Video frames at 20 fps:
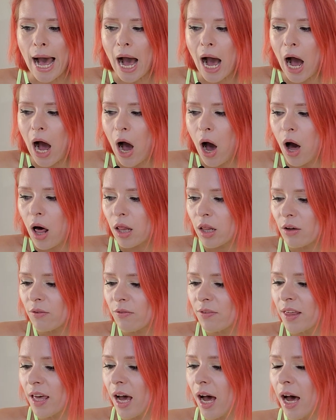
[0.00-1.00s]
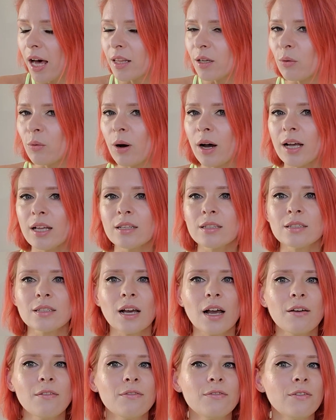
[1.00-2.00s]
all of the other ones
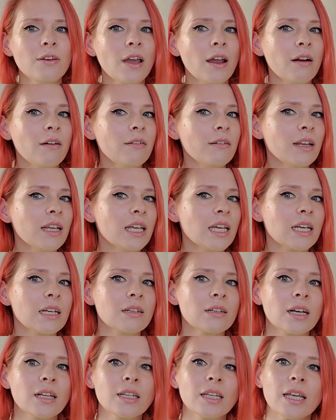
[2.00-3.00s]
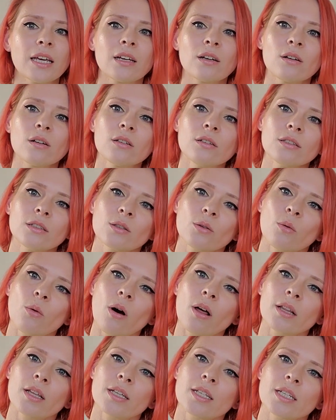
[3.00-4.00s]
are very kind of like good
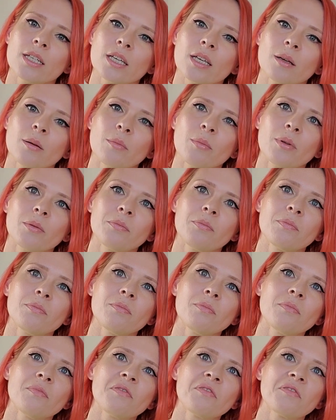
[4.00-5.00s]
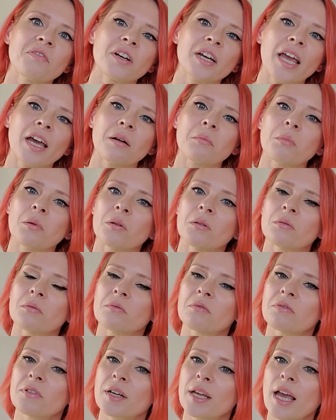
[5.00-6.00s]
quality, but
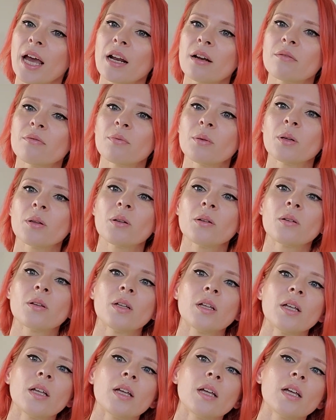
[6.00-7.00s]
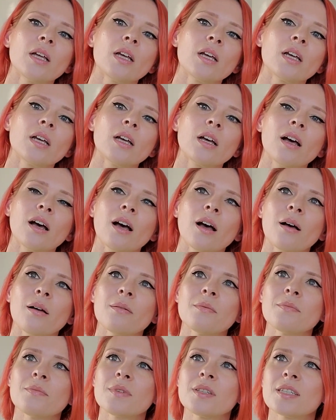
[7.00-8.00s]
forgettable,
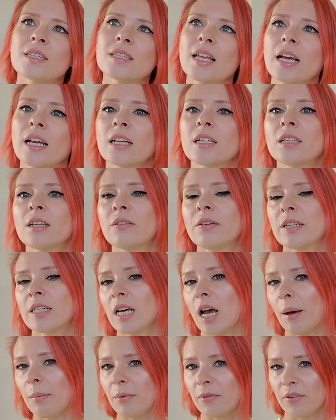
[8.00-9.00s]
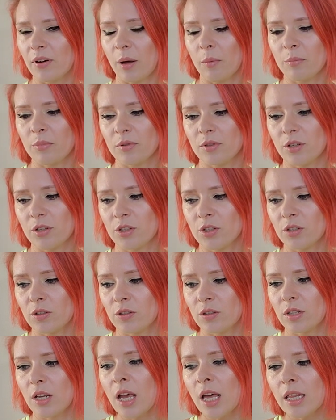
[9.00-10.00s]
secondary type of
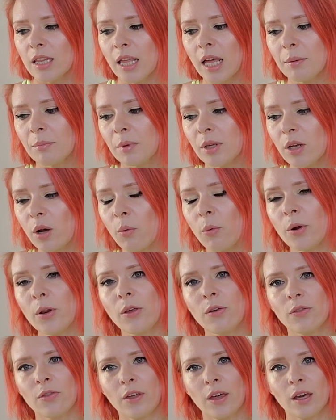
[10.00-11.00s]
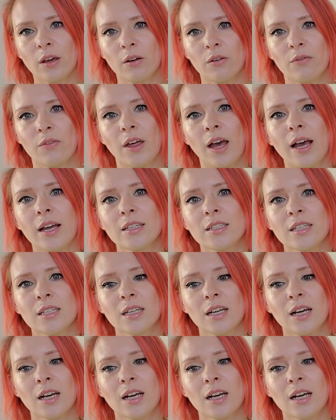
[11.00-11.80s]
compositions. Let me know what you think of that.